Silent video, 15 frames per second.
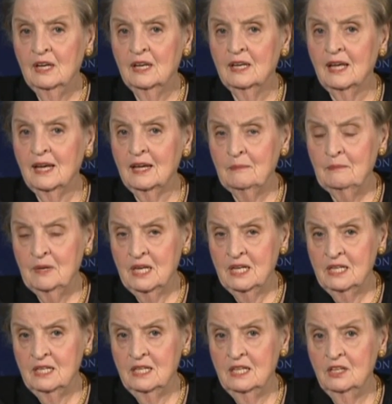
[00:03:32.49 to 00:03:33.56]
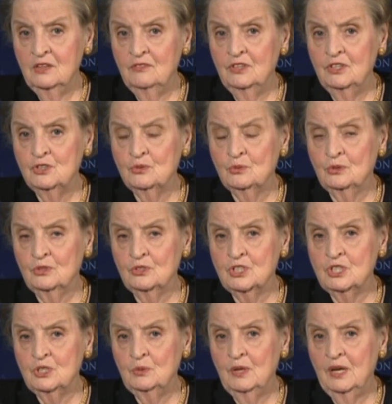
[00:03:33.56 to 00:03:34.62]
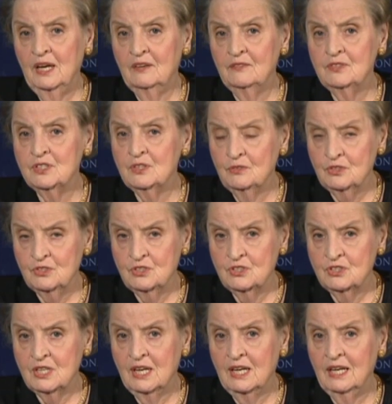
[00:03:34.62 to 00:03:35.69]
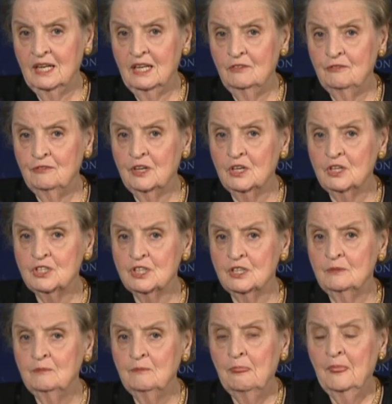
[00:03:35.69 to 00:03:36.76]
like-minded individuals, to have civil society function